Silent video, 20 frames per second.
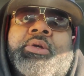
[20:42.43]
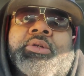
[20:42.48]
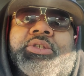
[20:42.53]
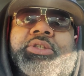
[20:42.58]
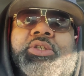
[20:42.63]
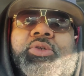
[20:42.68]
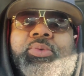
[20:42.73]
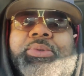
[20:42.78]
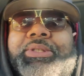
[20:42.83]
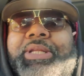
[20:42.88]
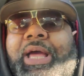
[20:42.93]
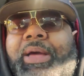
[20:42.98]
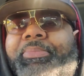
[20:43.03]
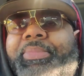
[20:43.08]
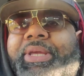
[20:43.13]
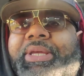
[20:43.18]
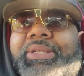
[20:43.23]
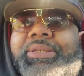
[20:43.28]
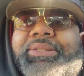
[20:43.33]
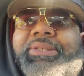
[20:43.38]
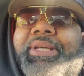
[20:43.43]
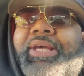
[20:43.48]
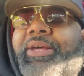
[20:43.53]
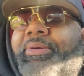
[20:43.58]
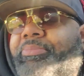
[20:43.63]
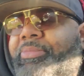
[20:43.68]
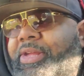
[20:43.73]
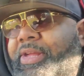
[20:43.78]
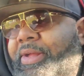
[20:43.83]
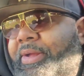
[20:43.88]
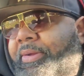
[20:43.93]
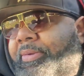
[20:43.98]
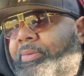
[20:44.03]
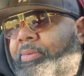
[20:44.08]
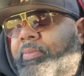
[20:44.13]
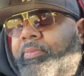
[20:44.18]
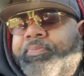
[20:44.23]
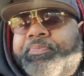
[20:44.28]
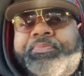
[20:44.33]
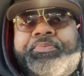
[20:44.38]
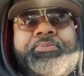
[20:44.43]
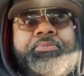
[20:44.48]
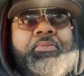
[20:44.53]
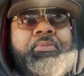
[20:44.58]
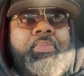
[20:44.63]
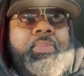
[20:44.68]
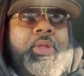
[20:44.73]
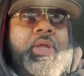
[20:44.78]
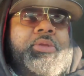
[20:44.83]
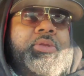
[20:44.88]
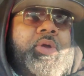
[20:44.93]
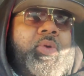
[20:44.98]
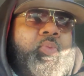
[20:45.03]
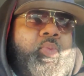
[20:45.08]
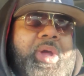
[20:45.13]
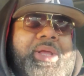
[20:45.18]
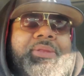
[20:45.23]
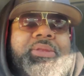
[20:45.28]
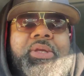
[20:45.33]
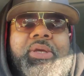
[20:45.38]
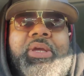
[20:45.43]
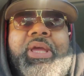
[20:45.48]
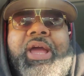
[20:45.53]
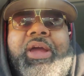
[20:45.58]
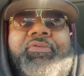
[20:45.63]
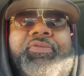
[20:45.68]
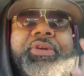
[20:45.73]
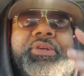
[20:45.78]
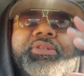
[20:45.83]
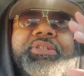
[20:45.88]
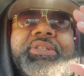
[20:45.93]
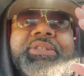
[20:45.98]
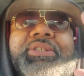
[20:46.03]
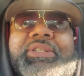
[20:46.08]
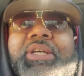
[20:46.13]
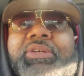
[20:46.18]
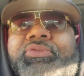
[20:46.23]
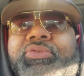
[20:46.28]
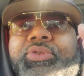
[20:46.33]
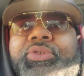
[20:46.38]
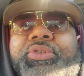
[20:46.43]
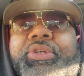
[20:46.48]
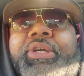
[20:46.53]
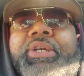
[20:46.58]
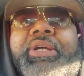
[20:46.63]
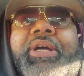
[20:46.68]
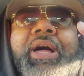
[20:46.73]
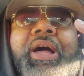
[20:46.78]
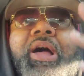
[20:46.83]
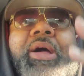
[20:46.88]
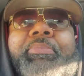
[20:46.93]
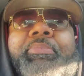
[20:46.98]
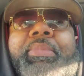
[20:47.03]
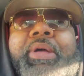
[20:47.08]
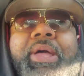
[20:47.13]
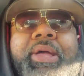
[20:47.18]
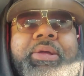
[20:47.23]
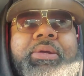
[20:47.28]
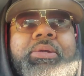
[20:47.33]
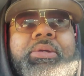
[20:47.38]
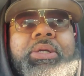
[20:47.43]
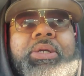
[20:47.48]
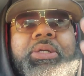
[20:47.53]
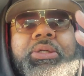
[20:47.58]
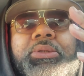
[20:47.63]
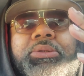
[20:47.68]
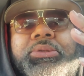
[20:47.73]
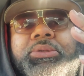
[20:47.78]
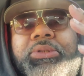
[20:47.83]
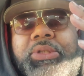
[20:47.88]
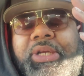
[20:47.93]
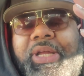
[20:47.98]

So with that being said, man, the one thing every successful trader I met and